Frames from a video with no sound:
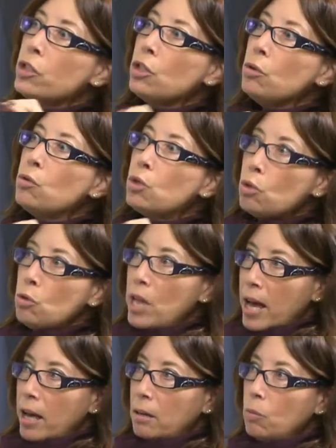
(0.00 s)
you do
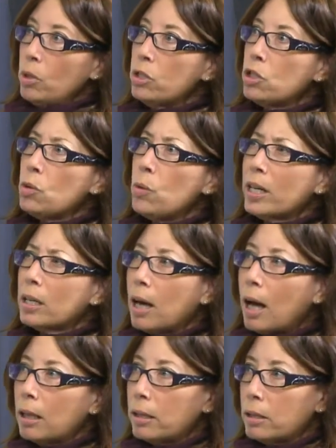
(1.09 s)
that, once you
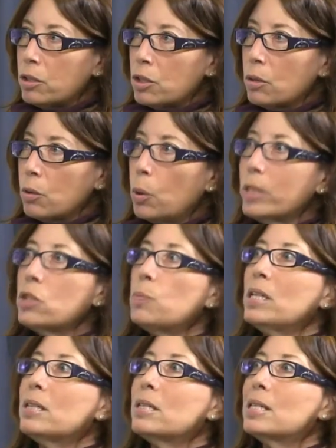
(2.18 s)
acknowledge what's mm-hmm.
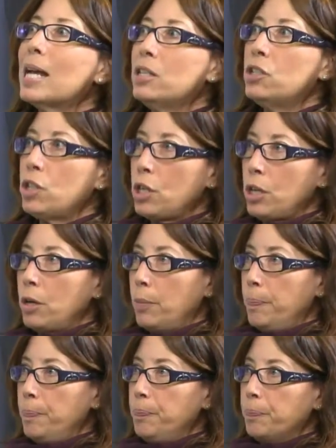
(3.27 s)
been said to you,
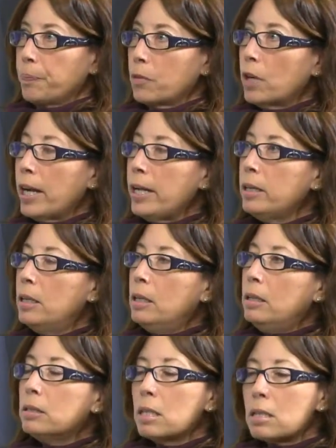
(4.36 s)
right?
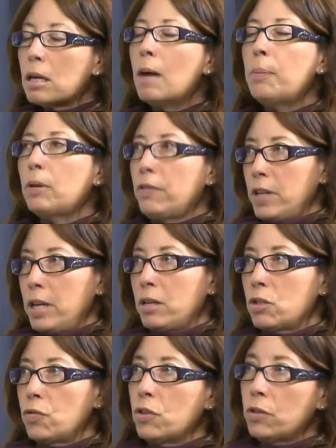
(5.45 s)
Does a couple of
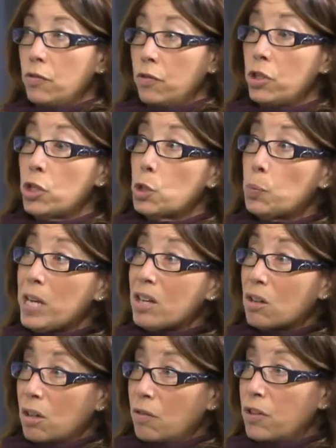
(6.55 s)
things for the for the
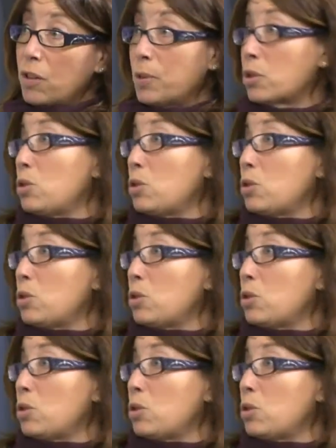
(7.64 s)
speaker, for the person